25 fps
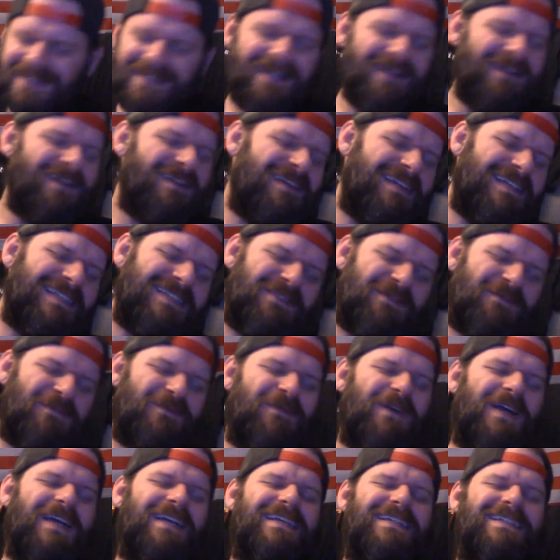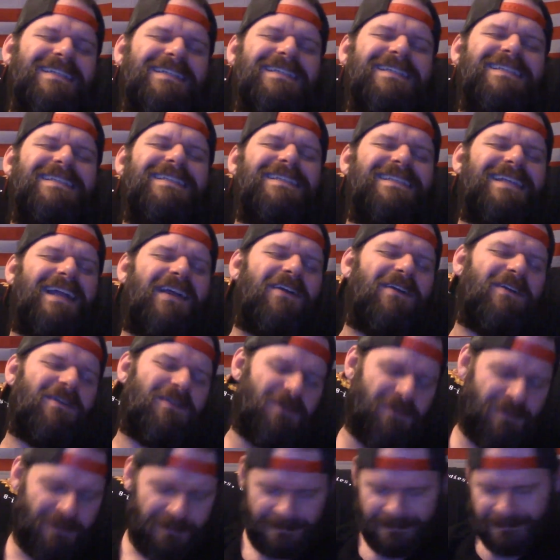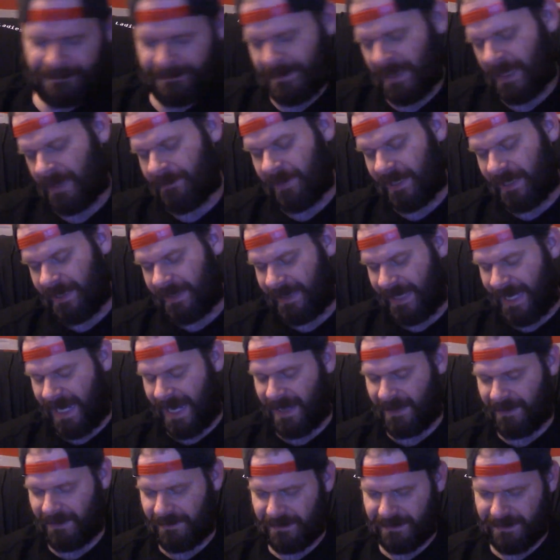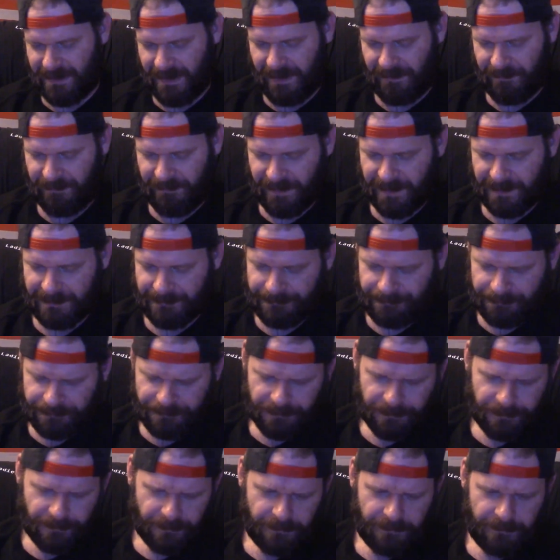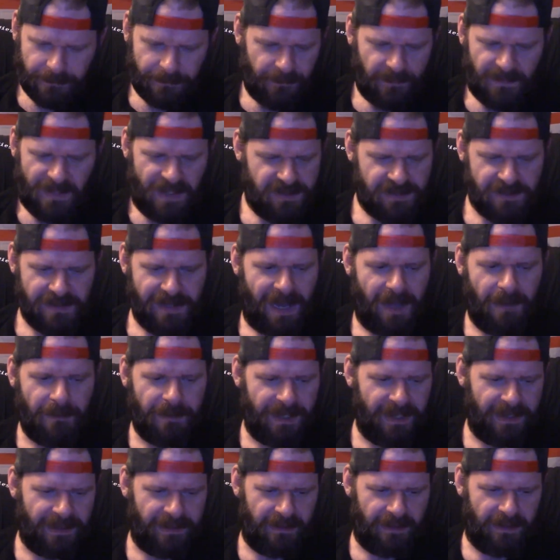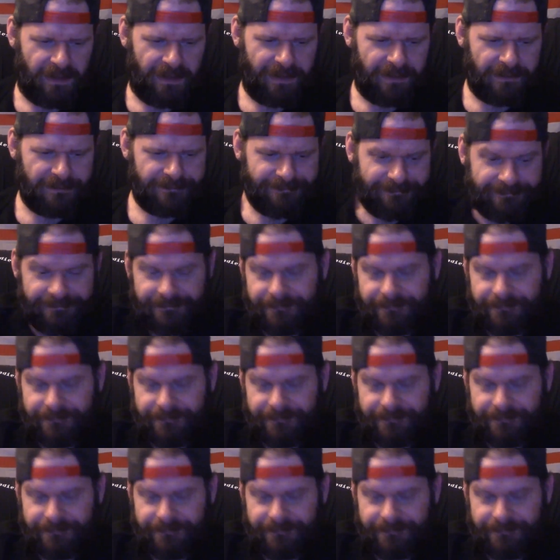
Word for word: dude. It's fucking hysterical. But yeah, it was a lot of fun. So now I'm kind of like,